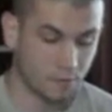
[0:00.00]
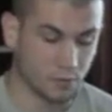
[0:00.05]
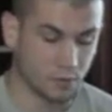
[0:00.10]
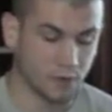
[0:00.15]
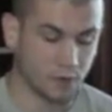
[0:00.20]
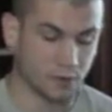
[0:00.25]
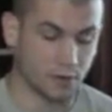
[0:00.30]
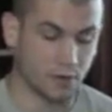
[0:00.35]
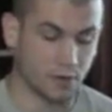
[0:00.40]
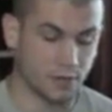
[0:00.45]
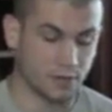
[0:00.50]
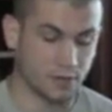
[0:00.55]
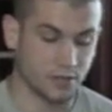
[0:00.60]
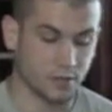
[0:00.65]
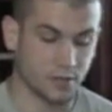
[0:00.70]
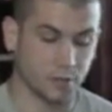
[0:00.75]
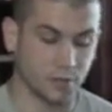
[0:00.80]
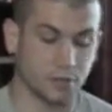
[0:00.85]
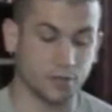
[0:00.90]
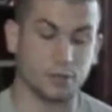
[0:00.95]
with
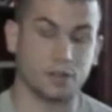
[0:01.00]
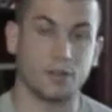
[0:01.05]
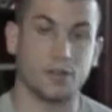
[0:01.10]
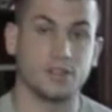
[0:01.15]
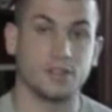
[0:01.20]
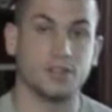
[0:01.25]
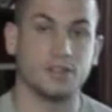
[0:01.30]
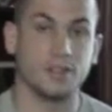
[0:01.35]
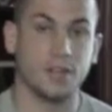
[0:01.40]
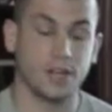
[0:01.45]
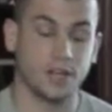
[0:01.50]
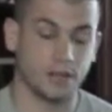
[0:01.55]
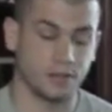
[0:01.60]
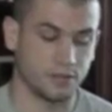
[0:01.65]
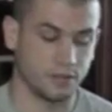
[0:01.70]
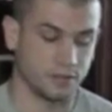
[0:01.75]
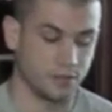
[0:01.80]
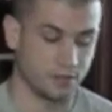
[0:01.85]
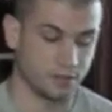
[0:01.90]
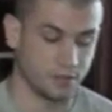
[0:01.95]
aggressive
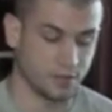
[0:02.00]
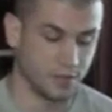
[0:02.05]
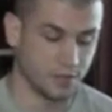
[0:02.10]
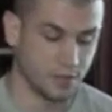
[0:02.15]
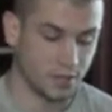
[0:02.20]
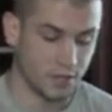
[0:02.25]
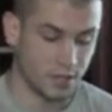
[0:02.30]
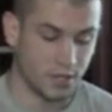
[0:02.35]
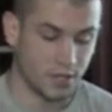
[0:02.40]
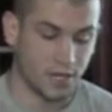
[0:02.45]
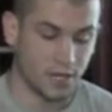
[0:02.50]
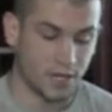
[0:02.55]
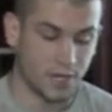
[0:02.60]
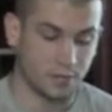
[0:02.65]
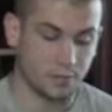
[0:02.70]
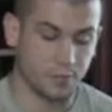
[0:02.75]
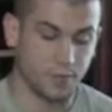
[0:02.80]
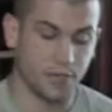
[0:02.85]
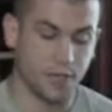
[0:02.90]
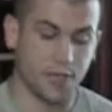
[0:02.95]
attitudes
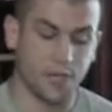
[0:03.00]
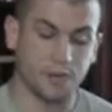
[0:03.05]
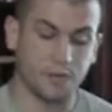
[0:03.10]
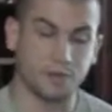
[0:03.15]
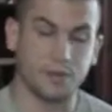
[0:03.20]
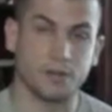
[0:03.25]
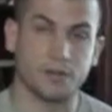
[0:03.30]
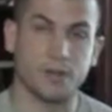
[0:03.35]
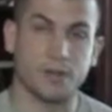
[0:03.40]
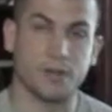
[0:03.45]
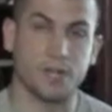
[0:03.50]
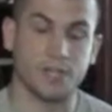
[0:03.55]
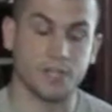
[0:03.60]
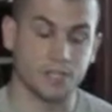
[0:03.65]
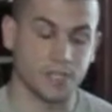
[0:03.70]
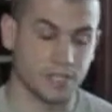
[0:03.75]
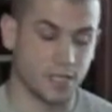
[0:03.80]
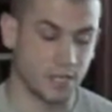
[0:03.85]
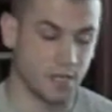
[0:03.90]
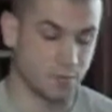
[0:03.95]
and behavior in
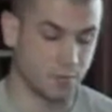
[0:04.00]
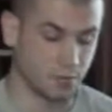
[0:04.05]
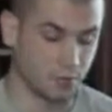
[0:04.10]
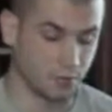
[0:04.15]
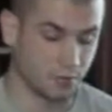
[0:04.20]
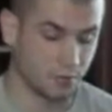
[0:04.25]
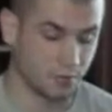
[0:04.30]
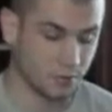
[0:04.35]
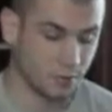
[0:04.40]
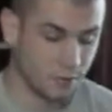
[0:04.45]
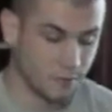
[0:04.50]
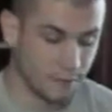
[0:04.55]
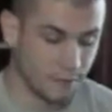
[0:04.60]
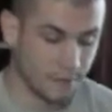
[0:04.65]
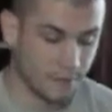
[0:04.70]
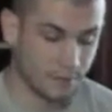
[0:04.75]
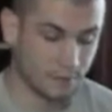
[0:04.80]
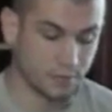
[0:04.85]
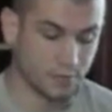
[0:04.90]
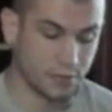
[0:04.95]
a sample
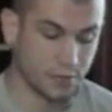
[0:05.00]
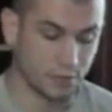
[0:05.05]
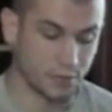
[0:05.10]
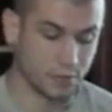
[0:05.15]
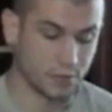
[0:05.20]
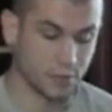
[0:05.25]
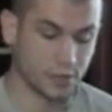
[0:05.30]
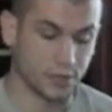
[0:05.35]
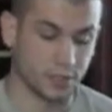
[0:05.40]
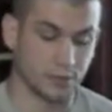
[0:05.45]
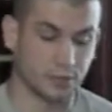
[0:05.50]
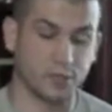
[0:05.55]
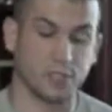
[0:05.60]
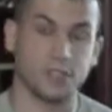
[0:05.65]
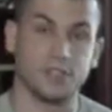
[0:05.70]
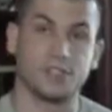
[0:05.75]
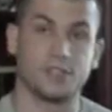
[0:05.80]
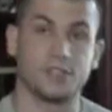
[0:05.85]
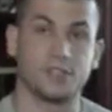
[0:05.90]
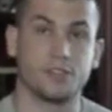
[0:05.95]
of children in
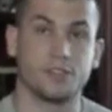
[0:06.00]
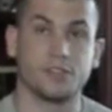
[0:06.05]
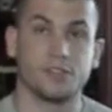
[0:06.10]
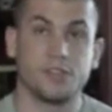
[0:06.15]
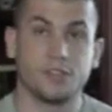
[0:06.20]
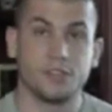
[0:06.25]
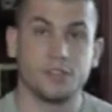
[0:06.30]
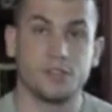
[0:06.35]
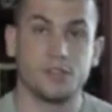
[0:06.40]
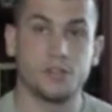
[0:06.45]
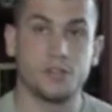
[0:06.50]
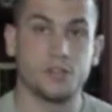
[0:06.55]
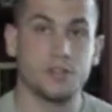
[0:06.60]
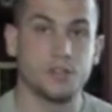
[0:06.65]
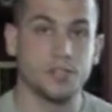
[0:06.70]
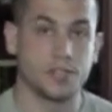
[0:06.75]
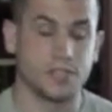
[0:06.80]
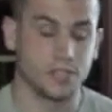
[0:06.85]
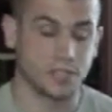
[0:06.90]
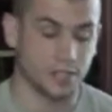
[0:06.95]
grades 2
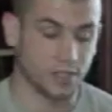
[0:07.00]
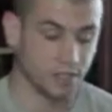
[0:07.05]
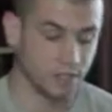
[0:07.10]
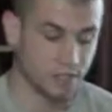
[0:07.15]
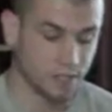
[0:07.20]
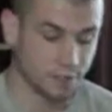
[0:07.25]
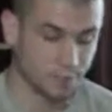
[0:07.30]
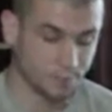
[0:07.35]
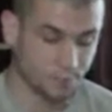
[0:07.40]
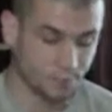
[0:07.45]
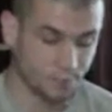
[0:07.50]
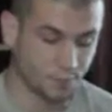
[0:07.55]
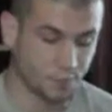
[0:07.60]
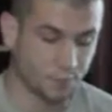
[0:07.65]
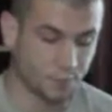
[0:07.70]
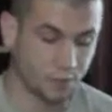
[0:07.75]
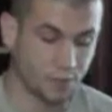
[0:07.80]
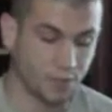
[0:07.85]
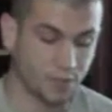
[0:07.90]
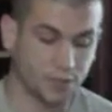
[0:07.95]
to 6.
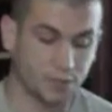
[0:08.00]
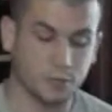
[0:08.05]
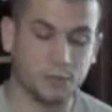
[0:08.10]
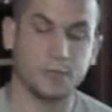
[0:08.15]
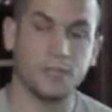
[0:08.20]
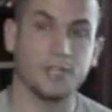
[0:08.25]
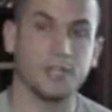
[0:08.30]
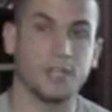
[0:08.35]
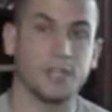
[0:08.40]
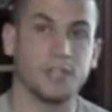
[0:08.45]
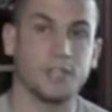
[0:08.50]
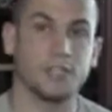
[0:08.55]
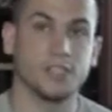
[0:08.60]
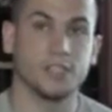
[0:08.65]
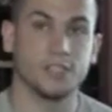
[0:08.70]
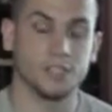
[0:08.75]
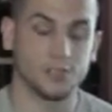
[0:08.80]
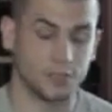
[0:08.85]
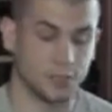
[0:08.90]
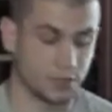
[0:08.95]
Parental
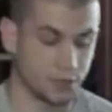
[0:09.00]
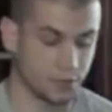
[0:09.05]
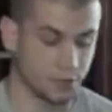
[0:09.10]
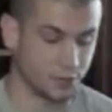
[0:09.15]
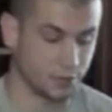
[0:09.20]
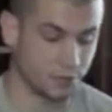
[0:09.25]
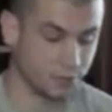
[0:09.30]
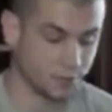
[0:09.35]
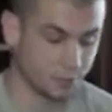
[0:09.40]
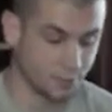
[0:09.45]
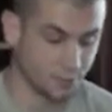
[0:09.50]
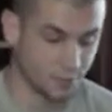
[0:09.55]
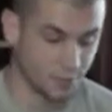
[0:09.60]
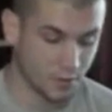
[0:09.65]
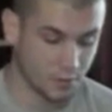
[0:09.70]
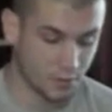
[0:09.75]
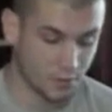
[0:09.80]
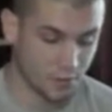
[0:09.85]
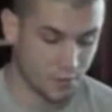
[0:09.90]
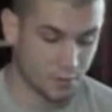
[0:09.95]
mediation showed
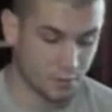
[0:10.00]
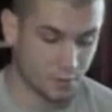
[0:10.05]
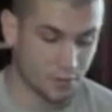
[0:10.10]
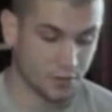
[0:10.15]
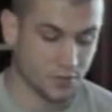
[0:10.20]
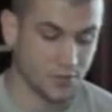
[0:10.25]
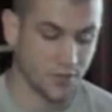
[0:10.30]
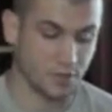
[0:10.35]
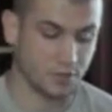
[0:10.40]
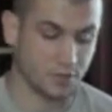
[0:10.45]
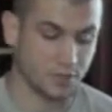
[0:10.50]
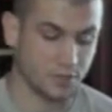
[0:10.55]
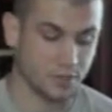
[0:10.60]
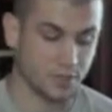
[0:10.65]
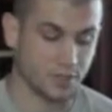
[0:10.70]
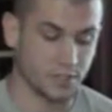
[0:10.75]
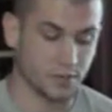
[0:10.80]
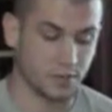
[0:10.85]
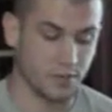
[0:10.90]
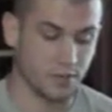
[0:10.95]

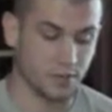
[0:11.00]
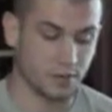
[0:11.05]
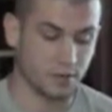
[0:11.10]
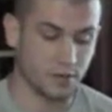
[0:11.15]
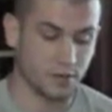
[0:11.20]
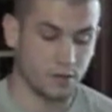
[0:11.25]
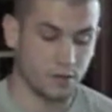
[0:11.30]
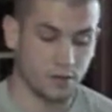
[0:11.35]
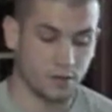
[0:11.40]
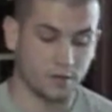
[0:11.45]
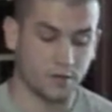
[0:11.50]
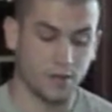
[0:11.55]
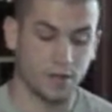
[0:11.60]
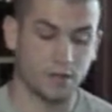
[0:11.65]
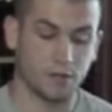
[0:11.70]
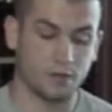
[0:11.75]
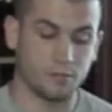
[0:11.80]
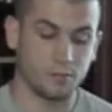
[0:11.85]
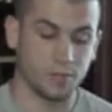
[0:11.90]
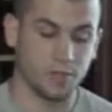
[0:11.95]
perceptions about
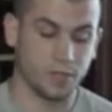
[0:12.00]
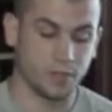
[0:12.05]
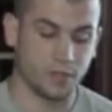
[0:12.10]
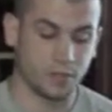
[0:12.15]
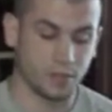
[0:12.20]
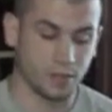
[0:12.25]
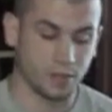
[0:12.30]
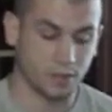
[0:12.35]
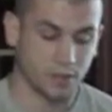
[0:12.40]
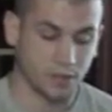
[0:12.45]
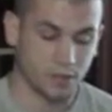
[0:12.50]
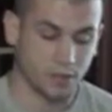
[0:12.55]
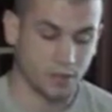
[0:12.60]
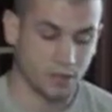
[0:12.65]
violent media.